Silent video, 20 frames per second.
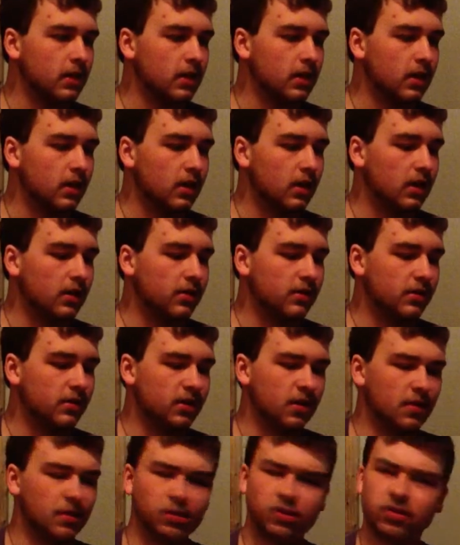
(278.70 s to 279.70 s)
it's
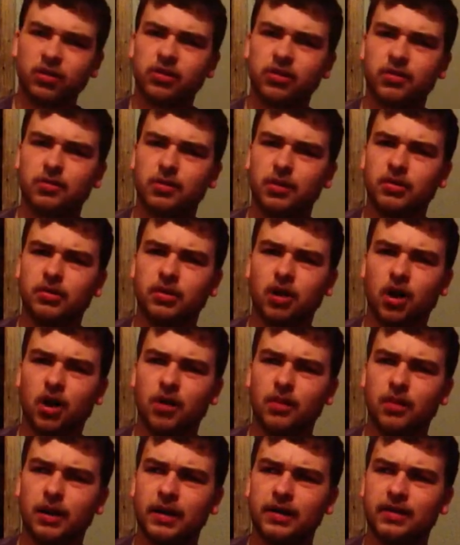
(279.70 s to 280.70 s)
not much longer than most
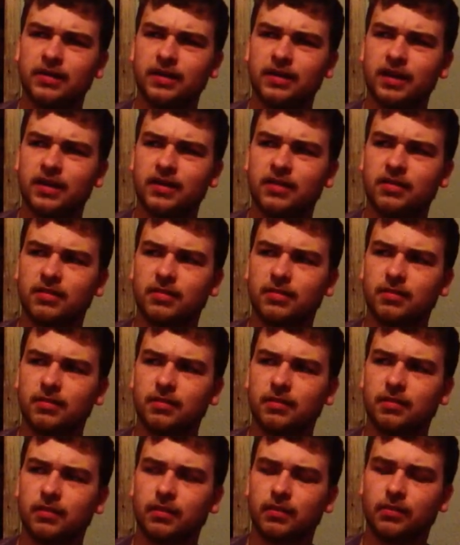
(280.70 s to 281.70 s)
carbine size.
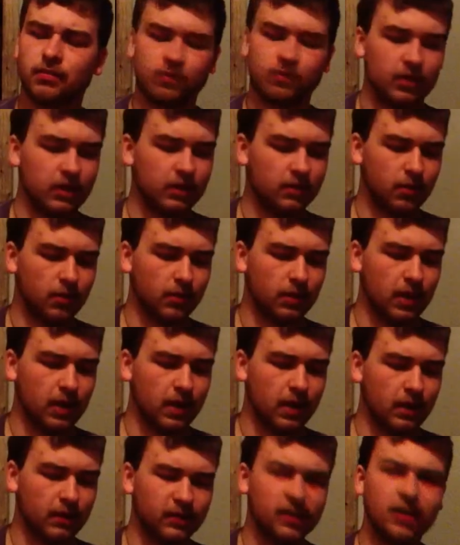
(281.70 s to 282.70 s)
It's
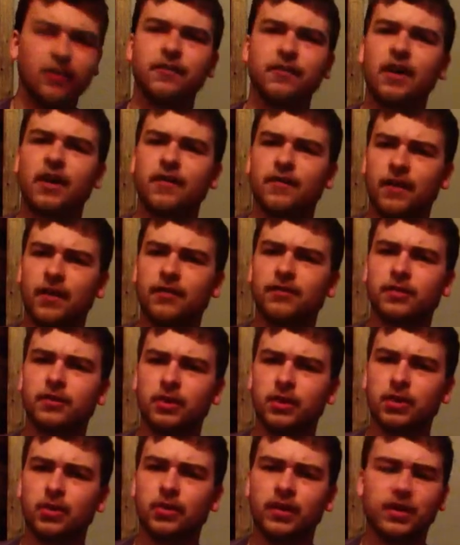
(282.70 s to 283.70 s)
SIG
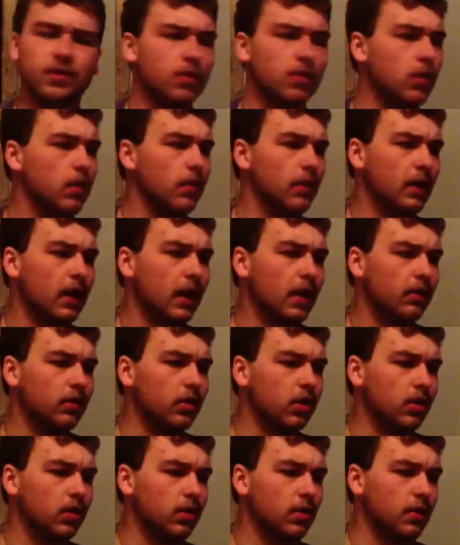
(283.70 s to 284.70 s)
552. That's probably about how
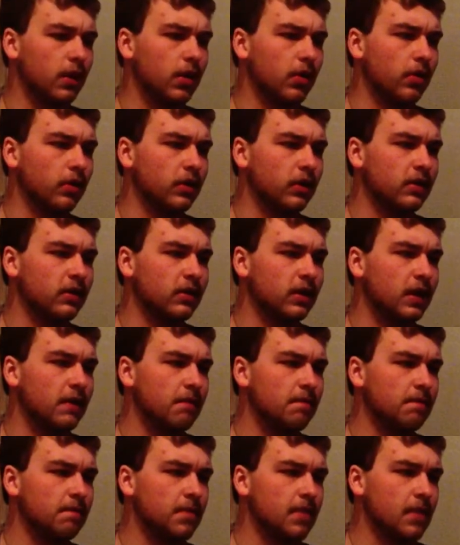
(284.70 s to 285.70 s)
long the barrel is in
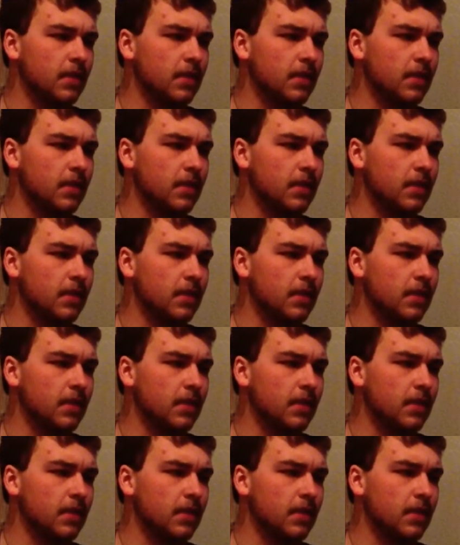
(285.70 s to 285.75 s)
it.